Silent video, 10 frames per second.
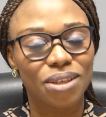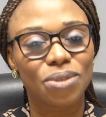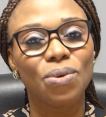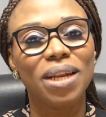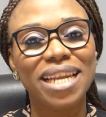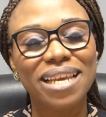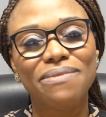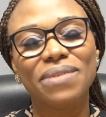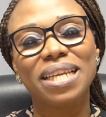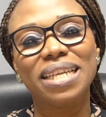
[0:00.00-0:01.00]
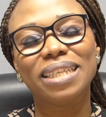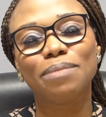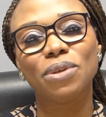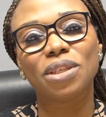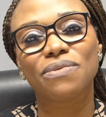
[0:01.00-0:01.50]
to live in this
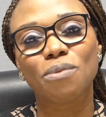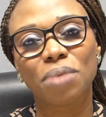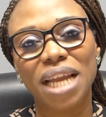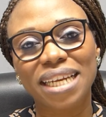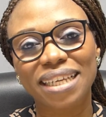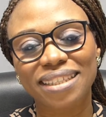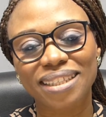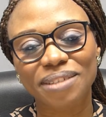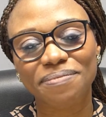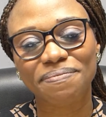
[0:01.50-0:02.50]
beautiful planet.